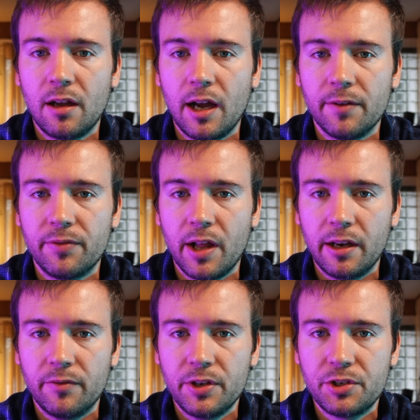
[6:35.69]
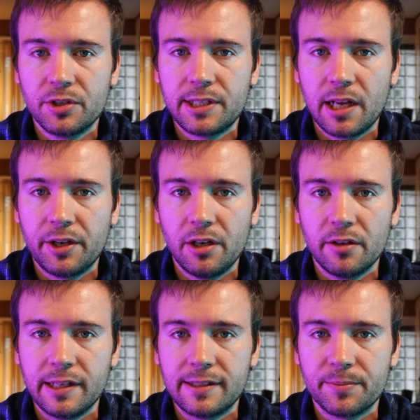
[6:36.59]
High Flying Adventures down here
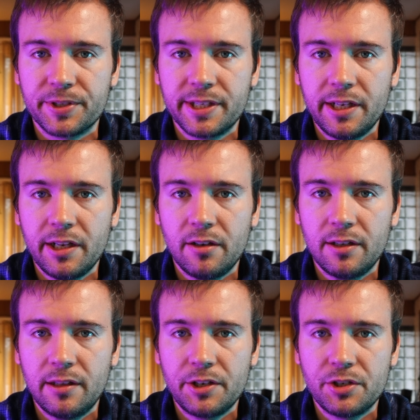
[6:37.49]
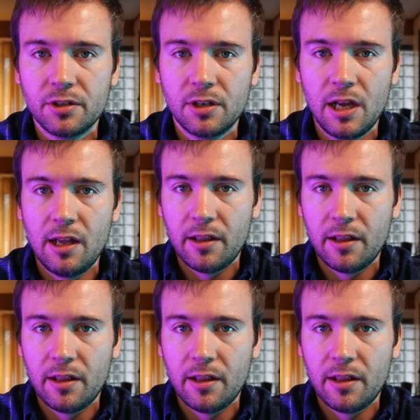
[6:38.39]
in the subsidiary ledger.